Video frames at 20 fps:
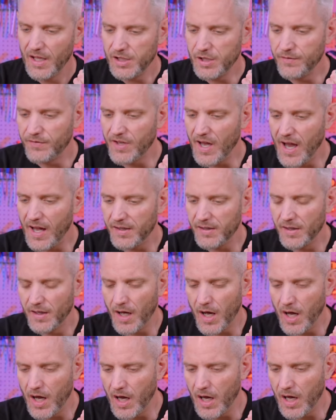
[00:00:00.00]
You've got
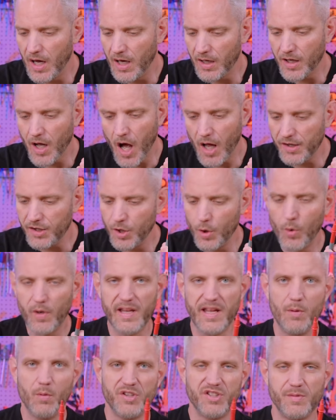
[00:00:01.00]
uh,
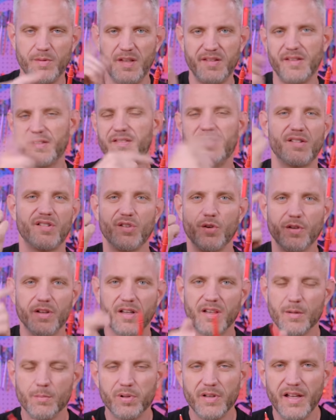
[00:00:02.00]
continuity, which means it's a
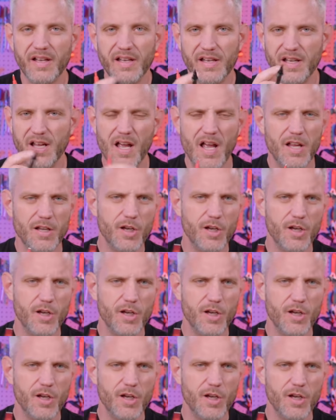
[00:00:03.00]
circuit completed.